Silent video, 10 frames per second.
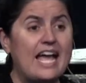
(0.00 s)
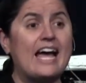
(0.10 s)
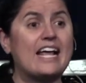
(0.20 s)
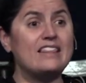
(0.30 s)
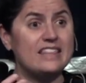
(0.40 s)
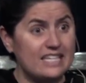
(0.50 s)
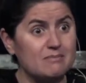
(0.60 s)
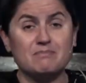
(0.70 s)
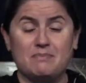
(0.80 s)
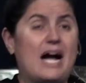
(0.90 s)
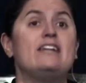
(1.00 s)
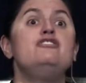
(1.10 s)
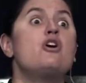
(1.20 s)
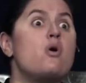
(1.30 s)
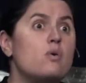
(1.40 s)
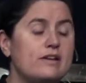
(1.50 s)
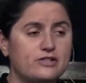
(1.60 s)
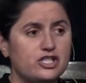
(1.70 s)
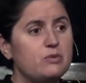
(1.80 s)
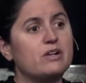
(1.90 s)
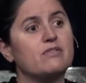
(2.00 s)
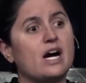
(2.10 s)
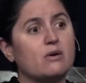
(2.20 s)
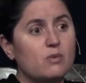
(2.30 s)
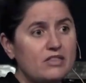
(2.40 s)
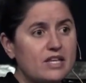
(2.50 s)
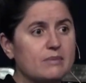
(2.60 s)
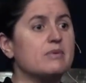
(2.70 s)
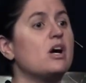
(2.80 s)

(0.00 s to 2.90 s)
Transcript: And I think I know if she would have gone with him,